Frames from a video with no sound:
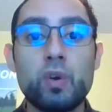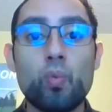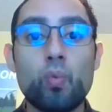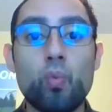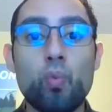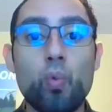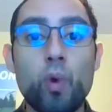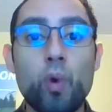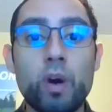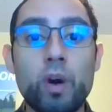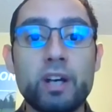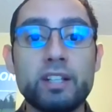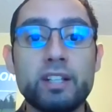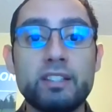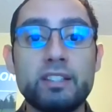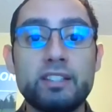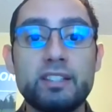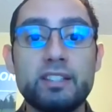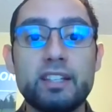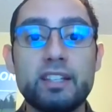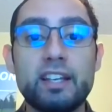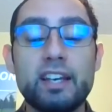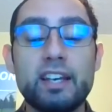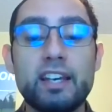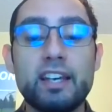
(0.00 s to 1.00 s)
what
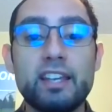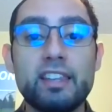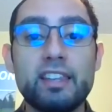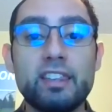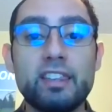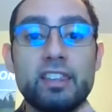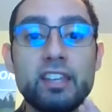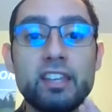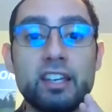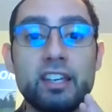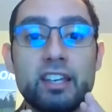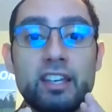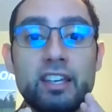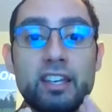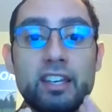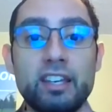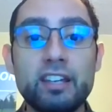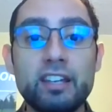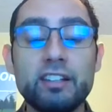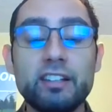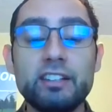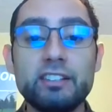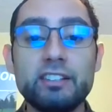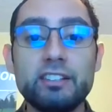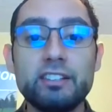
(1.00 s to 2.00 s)
the
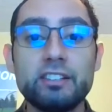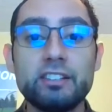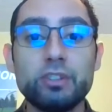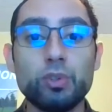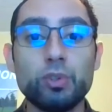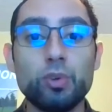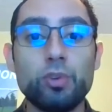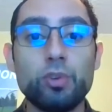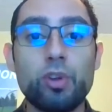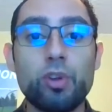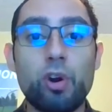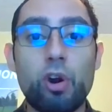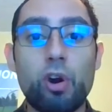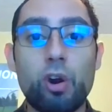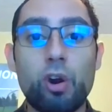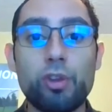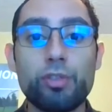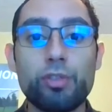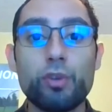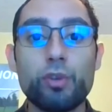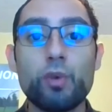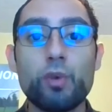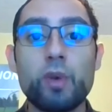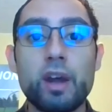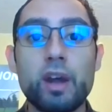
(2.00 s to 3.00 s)
Heal N Soothe
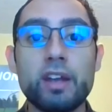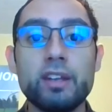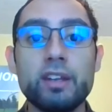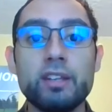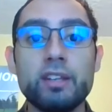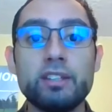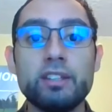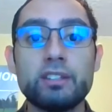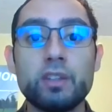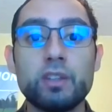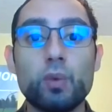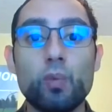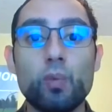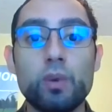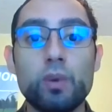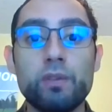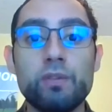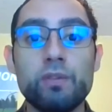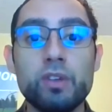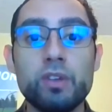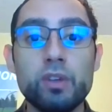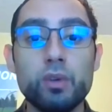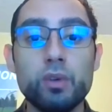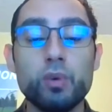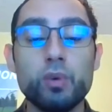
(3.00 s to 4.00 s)
Arthritis
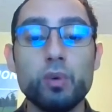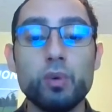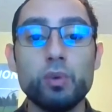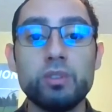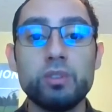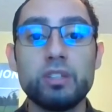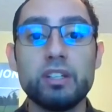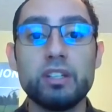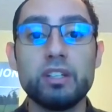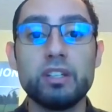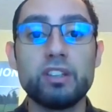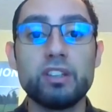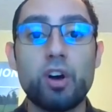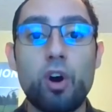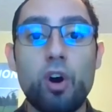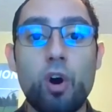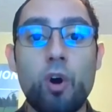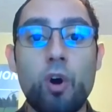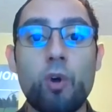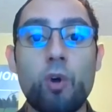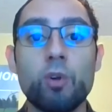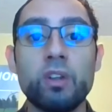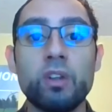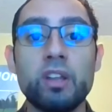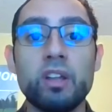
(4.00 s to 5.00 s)
Reviews is
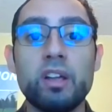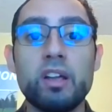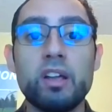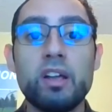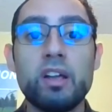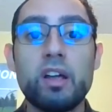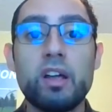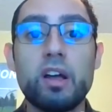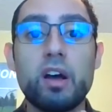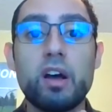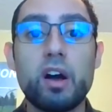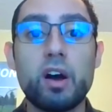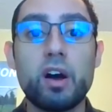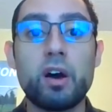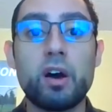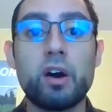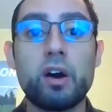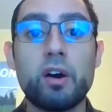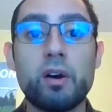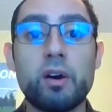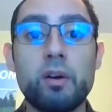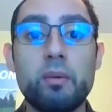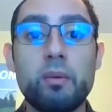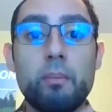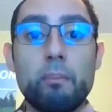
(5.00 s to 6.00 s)
all
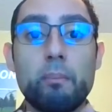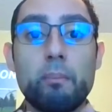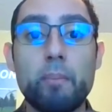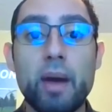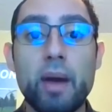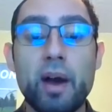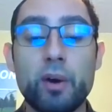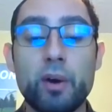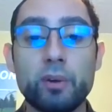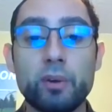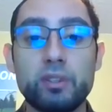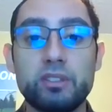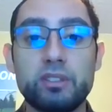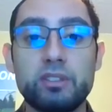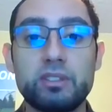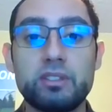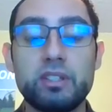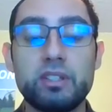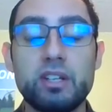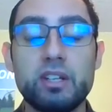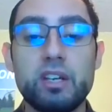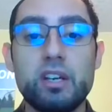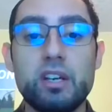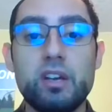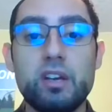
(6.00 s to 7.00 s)
about,
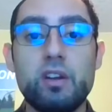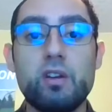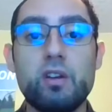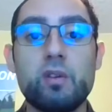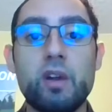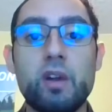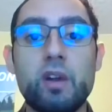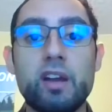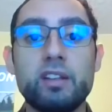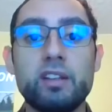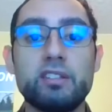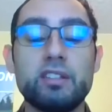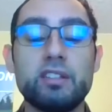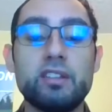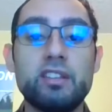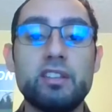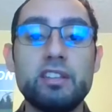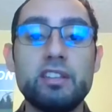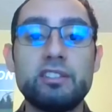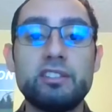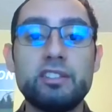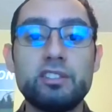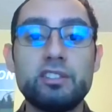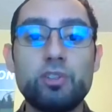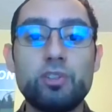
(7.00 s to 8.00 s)
right?
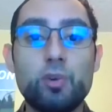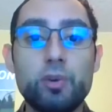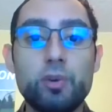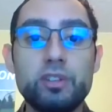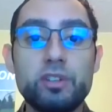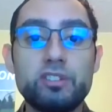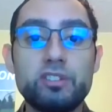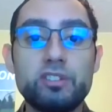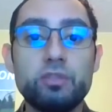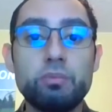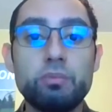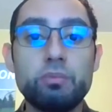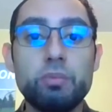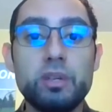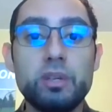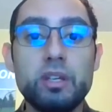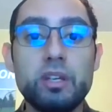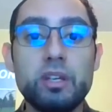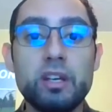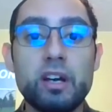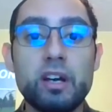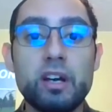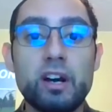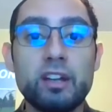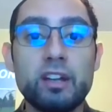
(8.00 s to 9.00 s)
This is going to
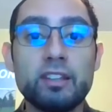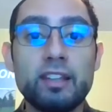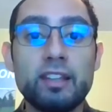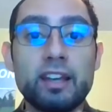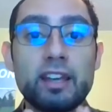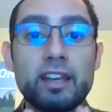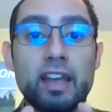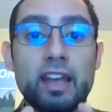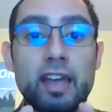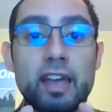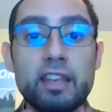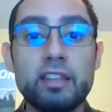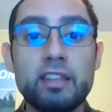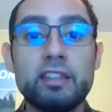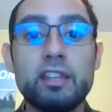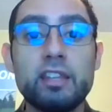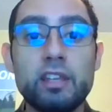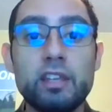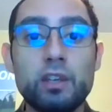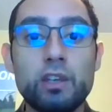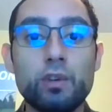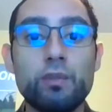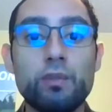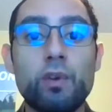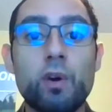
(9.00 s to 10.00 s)
be unlike
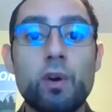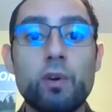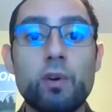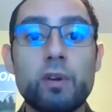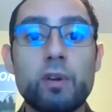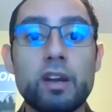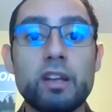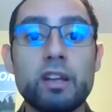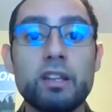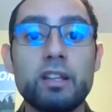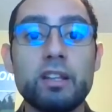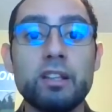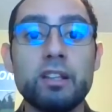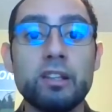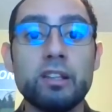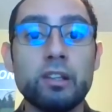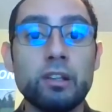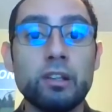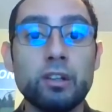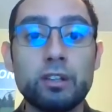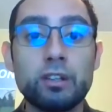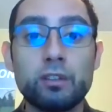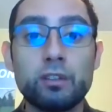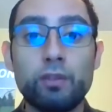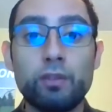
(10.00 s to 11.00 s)
anything you've already
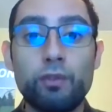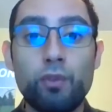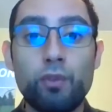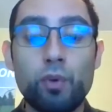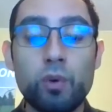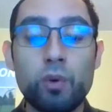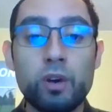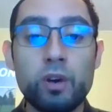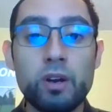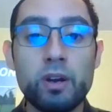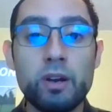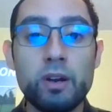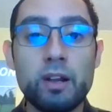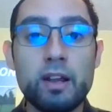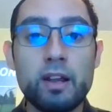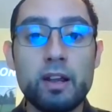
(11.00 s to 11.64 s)
looked for.